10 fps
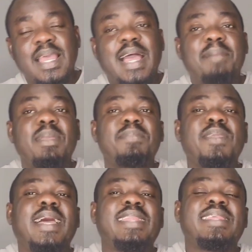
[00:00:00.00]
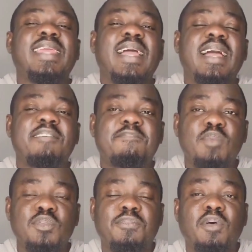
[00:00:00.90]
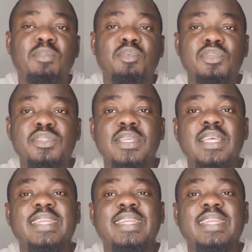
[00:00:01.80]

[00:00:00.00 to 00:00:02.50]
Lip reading: and maybe at 3.5 months, 4 months,